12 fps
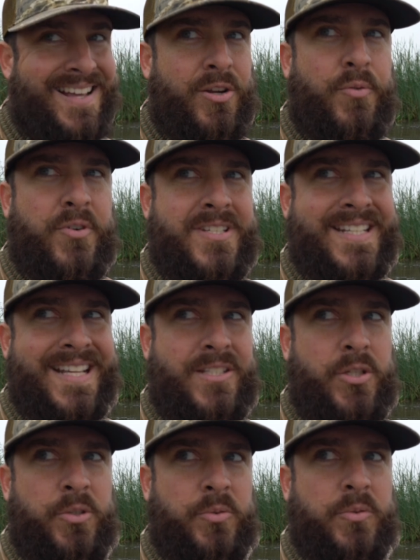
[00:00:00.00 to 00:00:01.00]
is not over, stay
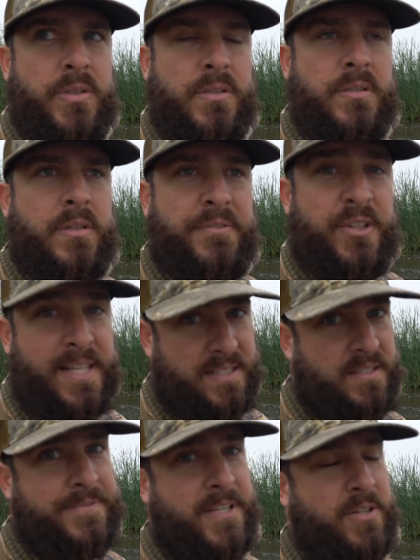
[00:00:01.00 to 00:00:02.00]
tuned. If you
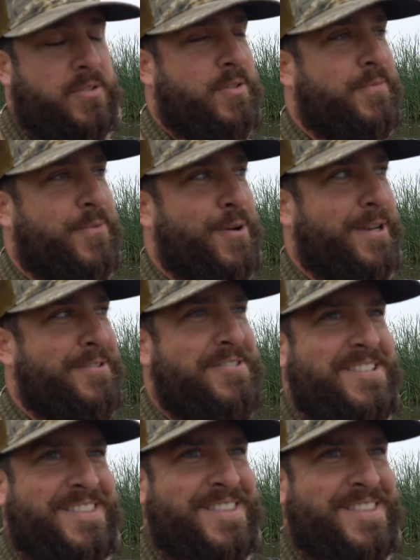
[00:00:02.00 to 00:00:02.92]
like this video so far, give it